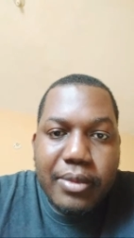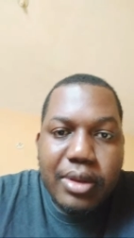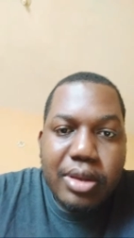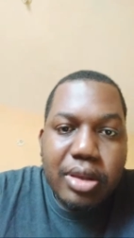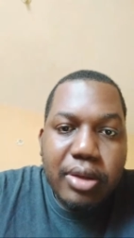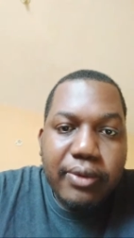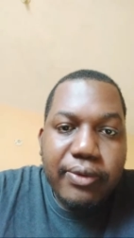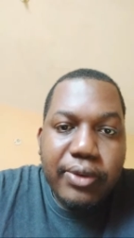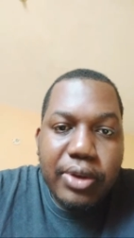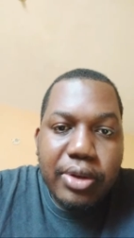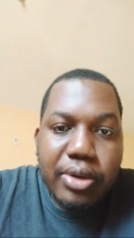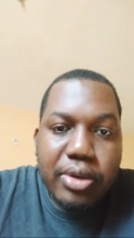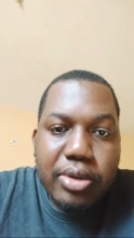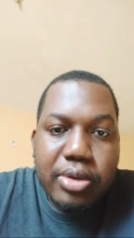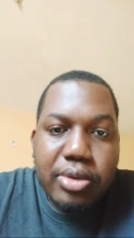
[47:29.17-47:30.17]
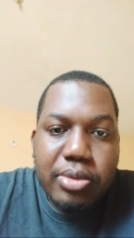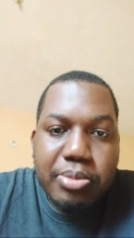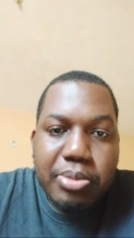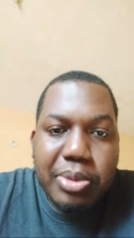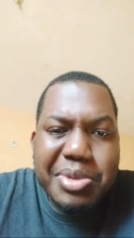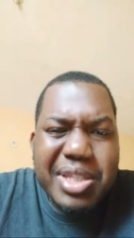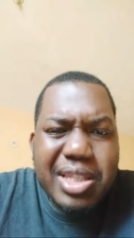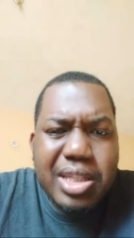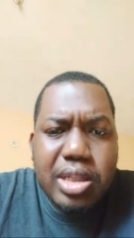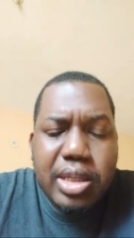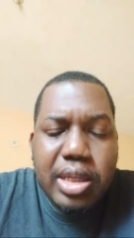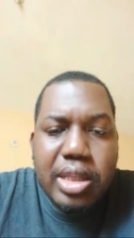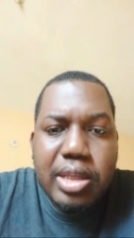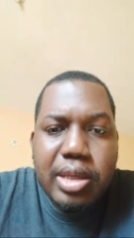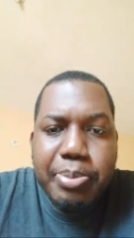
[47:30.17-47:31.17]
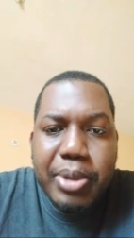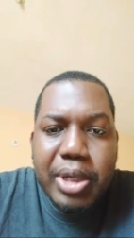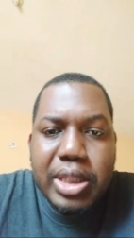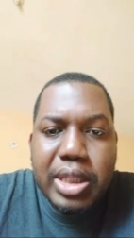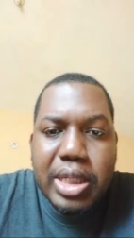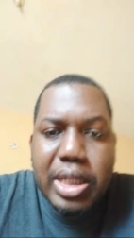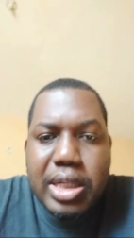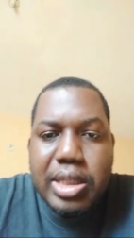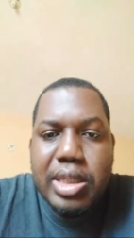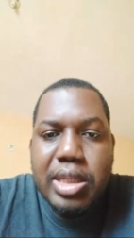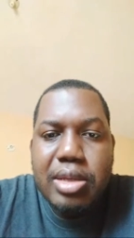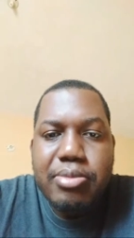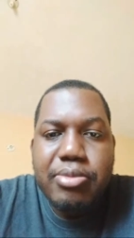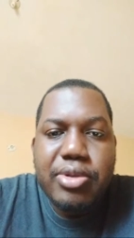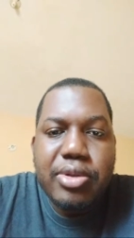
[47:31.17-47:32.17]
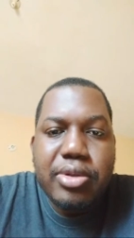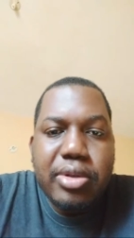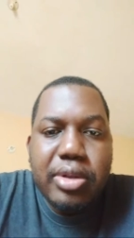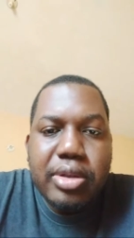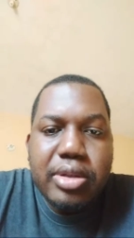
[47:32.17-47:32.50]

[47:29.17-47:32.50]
the video, but we still get the practically the same result.